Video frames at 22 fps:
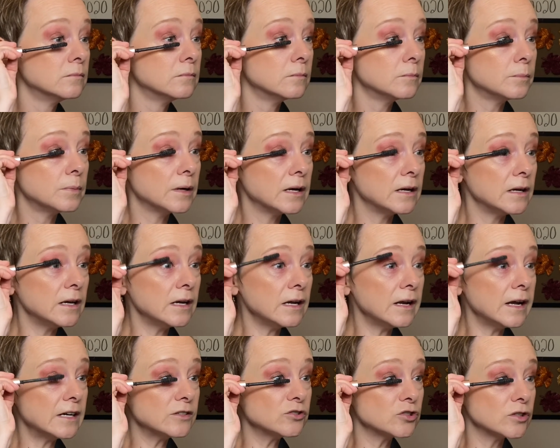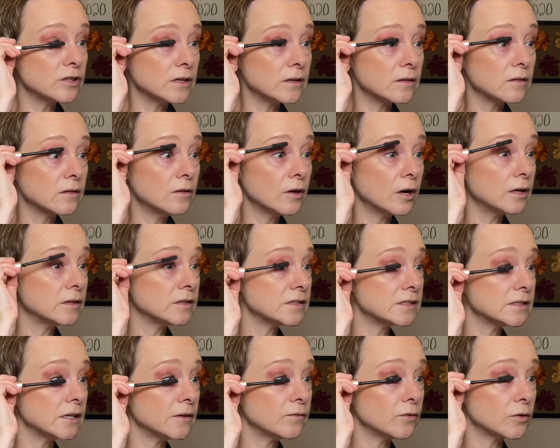but it actually is not as
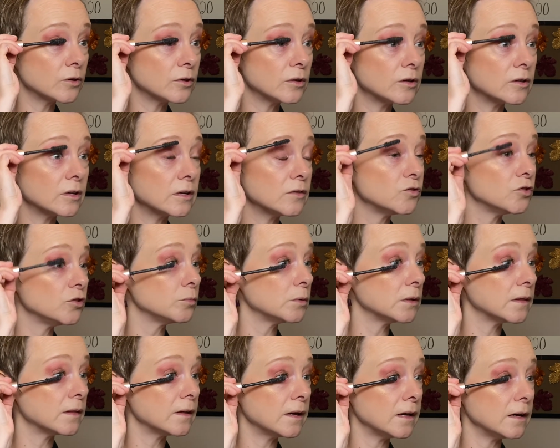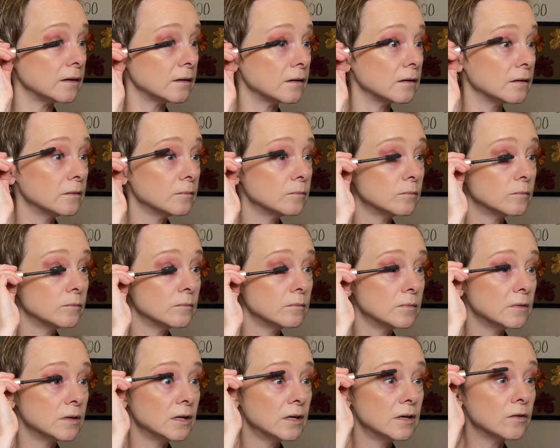difficult as you would think.
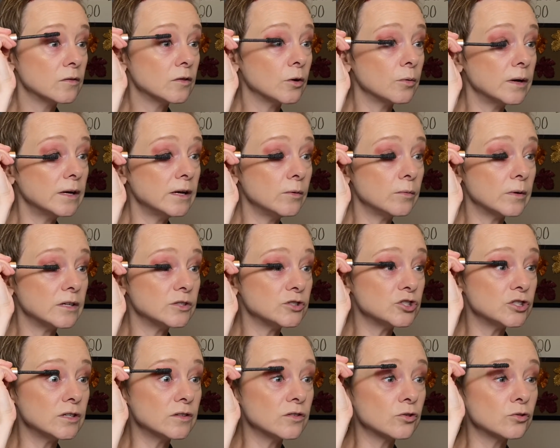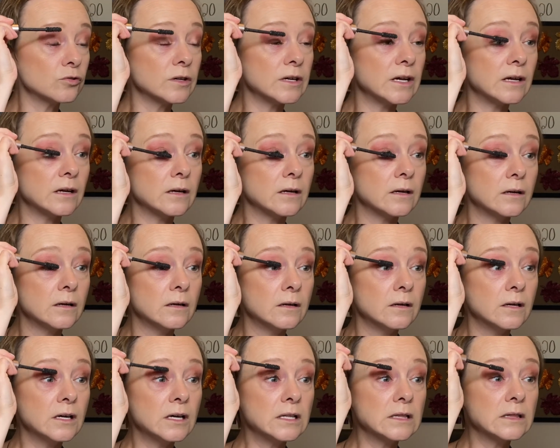So anyway, Schitt's Creek,
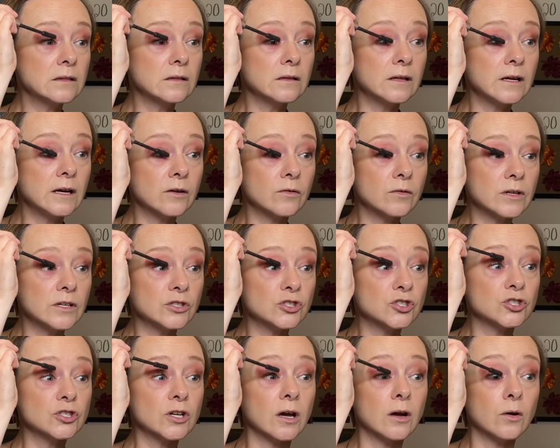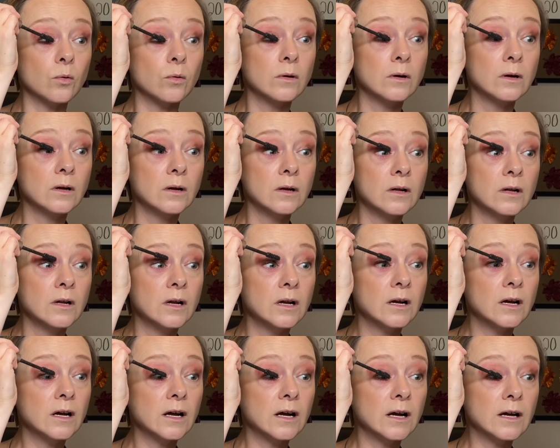hilarious show.
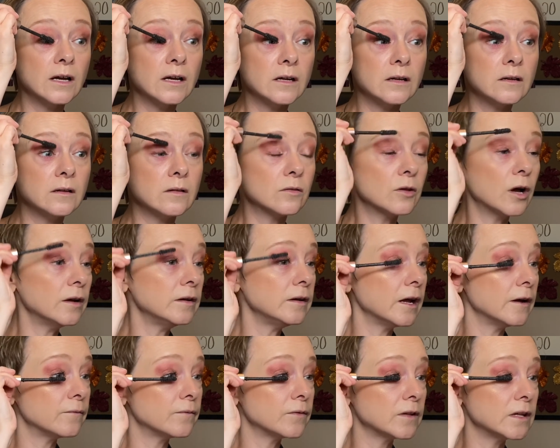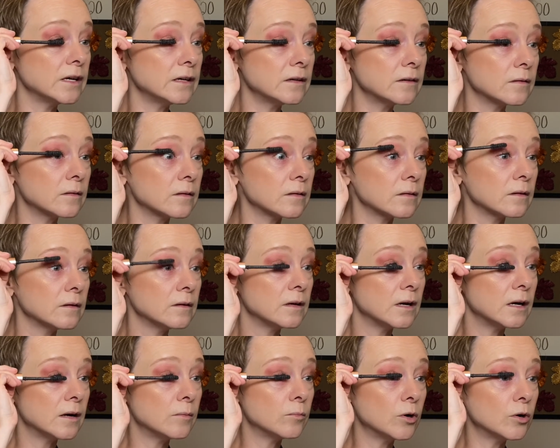It is on Netflix.
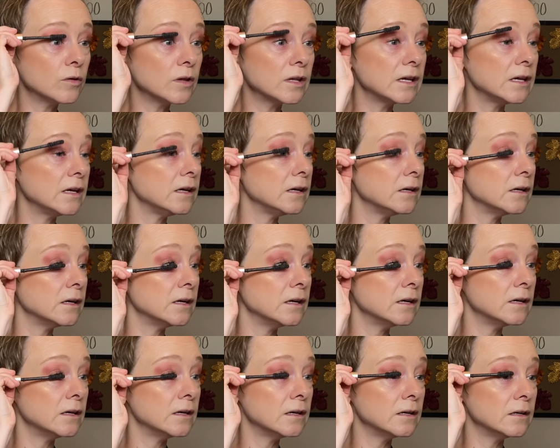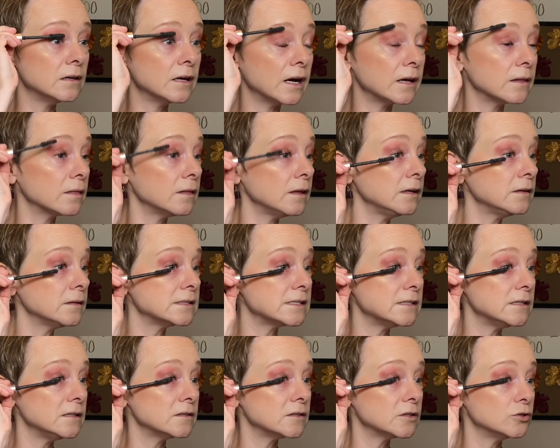I'm only in, I think,
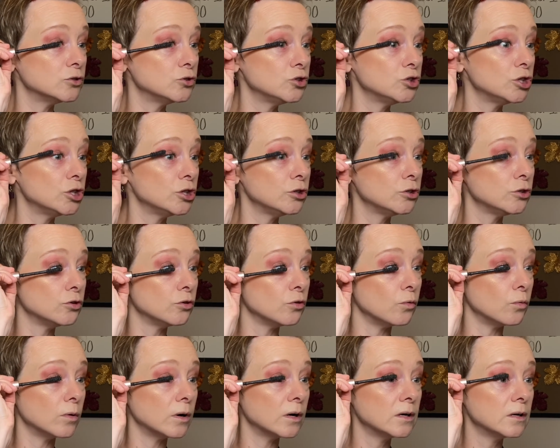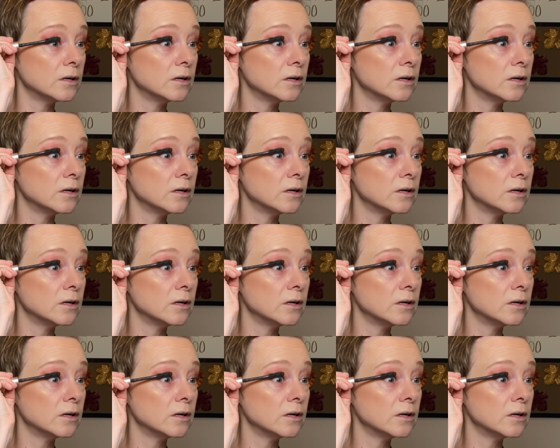season 2,